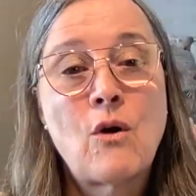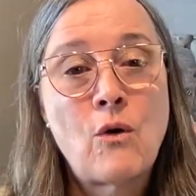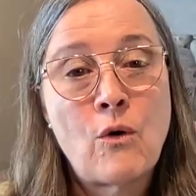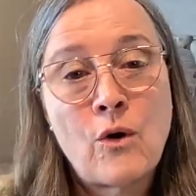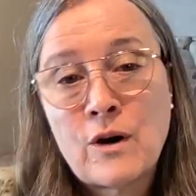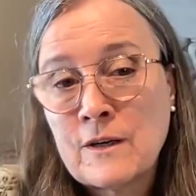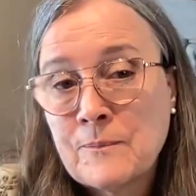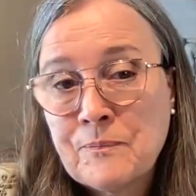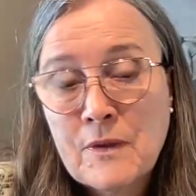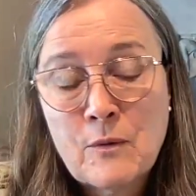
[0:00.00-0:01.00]
or
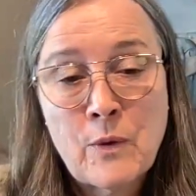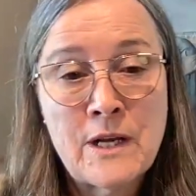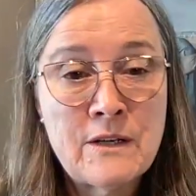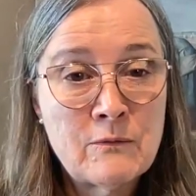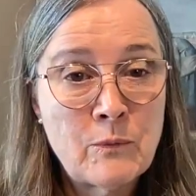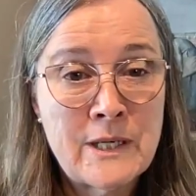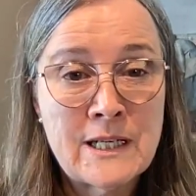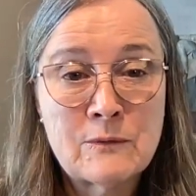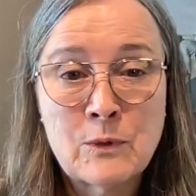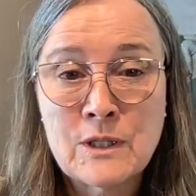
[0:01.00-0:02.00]
when
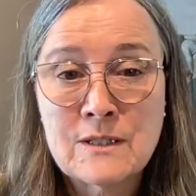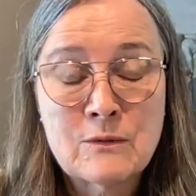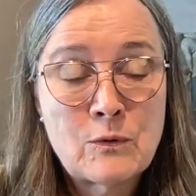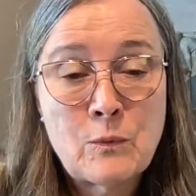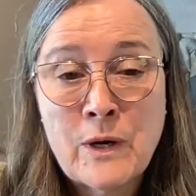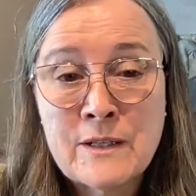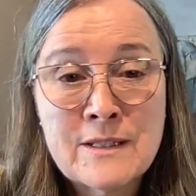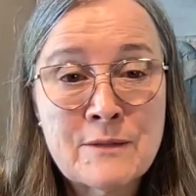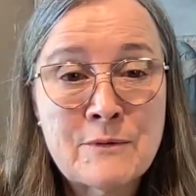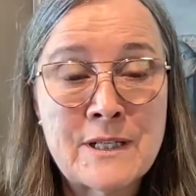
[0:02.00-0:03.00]
it works, where
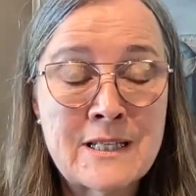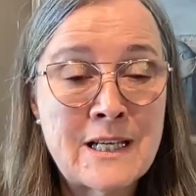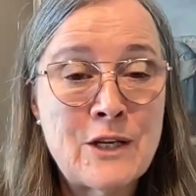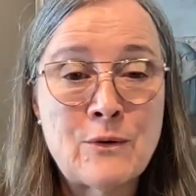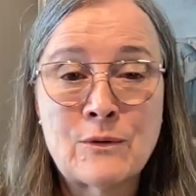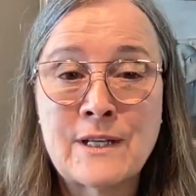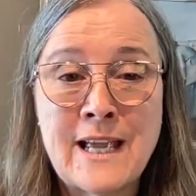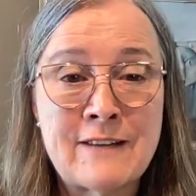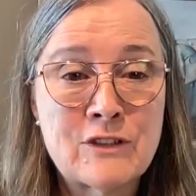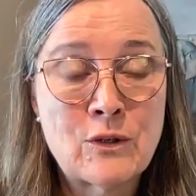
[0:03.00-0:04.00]
is it written that you only
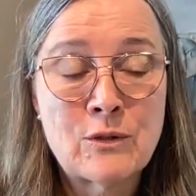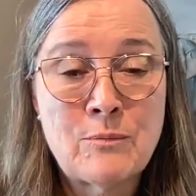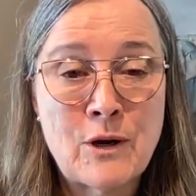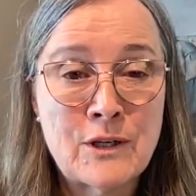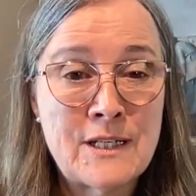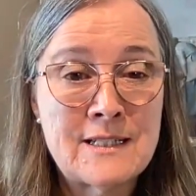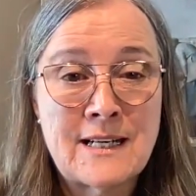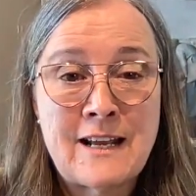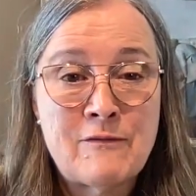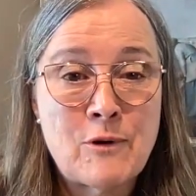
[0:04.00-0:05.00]
have to go to parties
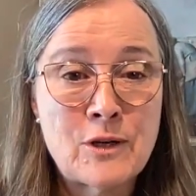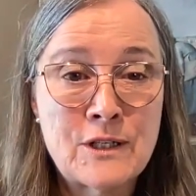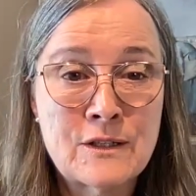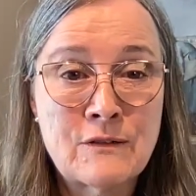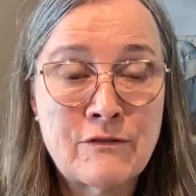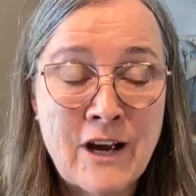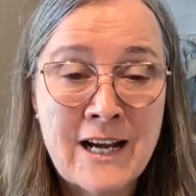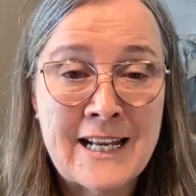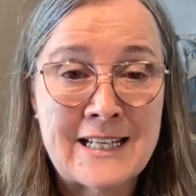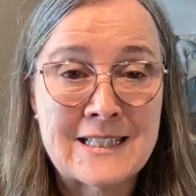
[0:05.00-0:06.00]
and have parties on
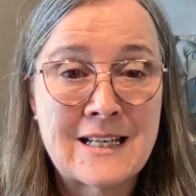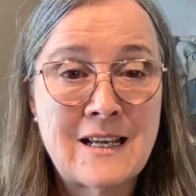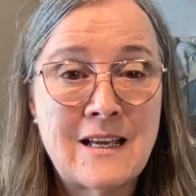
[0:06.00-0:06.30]
Fridays?